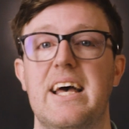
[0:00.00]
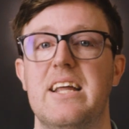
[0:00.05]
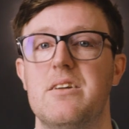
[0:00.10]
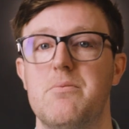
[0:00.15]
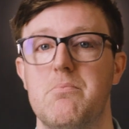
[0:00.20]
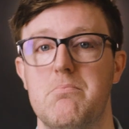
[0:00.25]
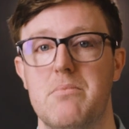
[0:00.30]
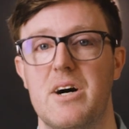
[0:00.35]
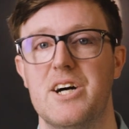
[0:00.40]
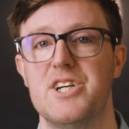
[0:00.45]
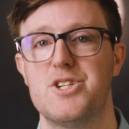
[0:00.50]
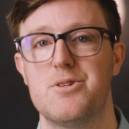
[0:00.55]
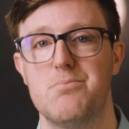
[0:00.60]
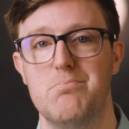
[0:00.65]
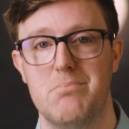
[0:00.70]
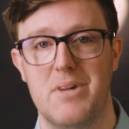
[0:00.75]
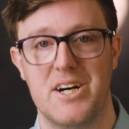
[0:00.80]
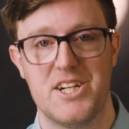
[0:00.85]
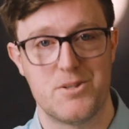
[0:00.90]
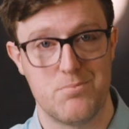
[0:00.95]
and much,
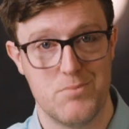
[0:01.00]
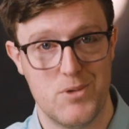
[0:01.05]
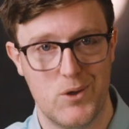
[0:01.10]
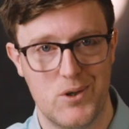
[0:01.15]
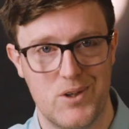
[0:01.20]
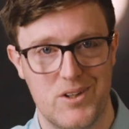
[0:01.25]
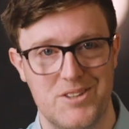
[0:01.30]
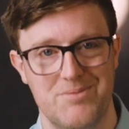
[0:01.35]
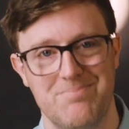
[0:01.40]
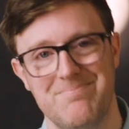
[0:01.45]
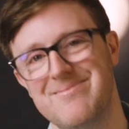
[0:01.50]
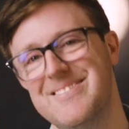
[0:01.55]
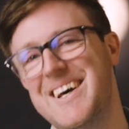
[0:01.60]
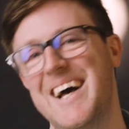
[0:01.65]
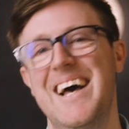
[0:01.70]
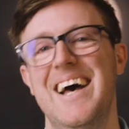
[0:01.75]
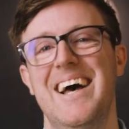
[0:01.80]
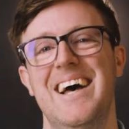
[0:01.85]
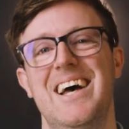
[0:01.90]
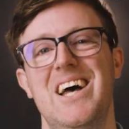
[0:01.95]
much more.
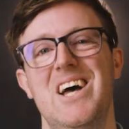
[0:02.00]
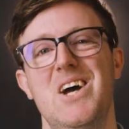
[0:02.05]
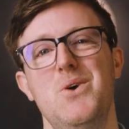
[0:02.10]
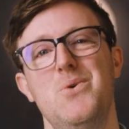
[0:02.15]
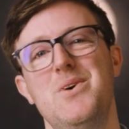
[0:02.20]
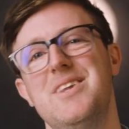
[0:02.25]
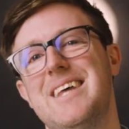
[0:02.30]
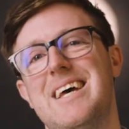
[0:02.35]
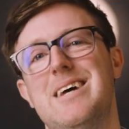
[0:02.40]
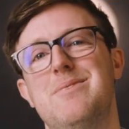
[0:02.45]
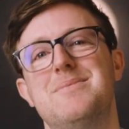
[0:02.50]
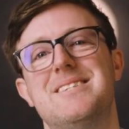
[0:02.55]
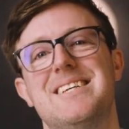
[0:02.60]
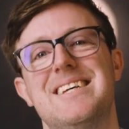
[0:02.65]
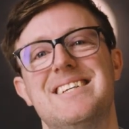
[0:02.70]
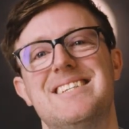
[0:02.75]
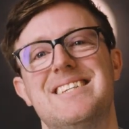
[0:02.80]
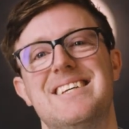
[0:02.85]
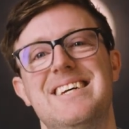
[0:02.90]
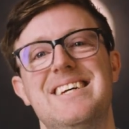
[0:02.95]
With
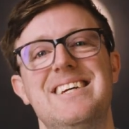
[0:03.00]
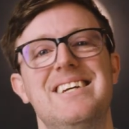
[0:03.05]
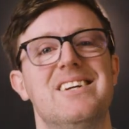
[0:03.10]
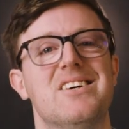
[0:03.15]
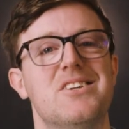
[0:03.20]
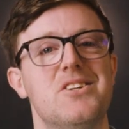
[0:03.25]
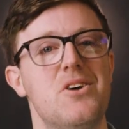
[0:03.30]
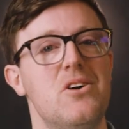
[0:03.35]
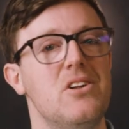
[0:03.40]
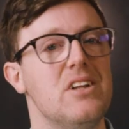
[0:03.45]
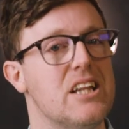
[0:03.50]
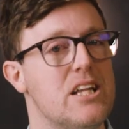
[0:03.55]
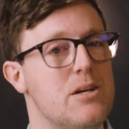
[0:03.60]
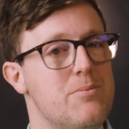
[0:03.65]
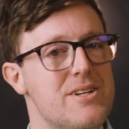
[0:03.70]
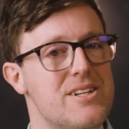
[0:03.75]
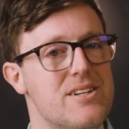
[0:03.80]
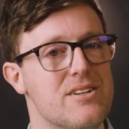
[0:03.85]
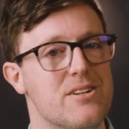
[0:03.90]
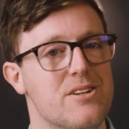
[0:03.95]
MCC, you're not
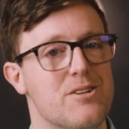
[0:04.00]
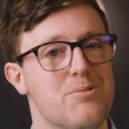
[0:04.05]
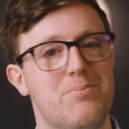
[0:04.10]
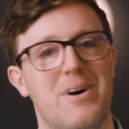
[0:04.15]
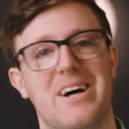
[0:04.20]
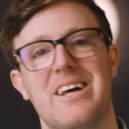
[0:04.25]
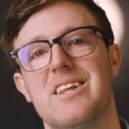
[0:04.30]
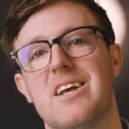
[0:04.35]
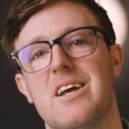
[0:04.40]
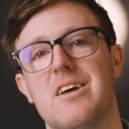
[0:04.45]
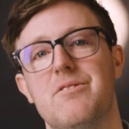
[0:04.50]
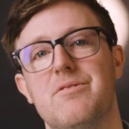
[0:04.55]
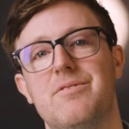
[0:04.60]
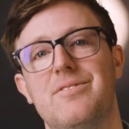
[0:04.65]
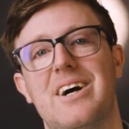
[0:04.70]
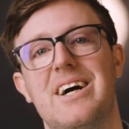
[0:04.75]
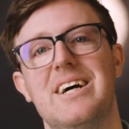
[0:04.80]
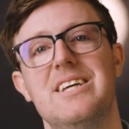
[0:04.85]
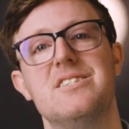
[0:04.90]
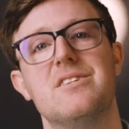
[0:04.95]
limited by the
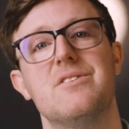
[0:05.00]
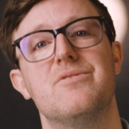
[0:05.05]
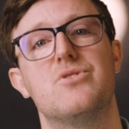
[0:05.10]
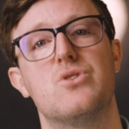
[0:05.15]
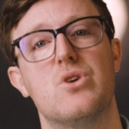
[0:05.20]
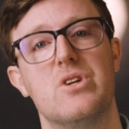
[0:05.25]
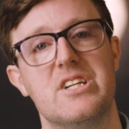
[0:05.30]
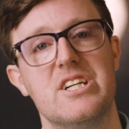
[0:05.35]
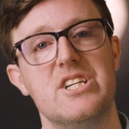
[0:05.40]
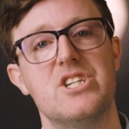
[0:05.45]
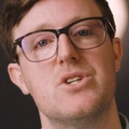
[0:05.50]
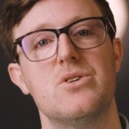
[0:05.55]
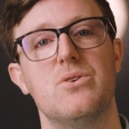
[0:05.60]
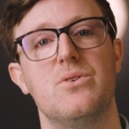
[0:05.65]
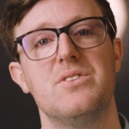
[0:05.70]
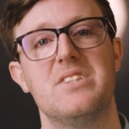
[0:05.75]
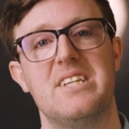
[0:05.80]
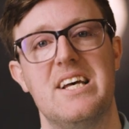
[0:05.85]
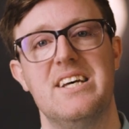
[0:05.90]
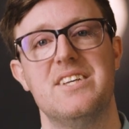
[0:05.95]
confines of
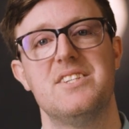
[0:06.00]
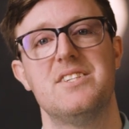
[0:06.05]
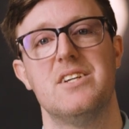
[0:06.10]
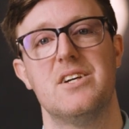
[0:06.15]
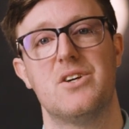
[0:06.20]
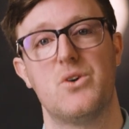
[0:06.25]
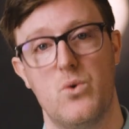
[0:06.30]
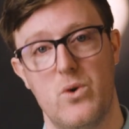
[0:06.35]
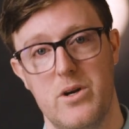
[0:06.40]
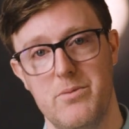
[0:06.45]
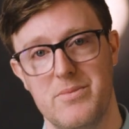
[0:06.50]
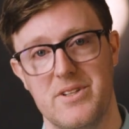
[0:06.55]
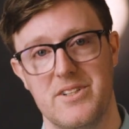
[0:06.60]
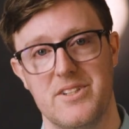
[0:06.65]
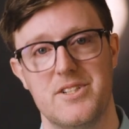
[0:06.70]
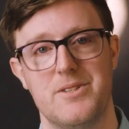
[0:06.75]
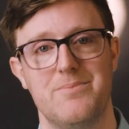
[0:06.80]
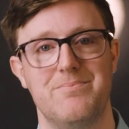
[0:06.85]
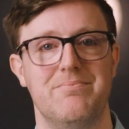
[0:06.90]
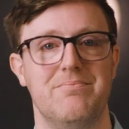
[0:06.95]
traditional test
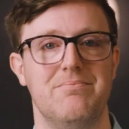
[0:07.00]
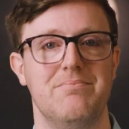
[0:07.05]
equipment.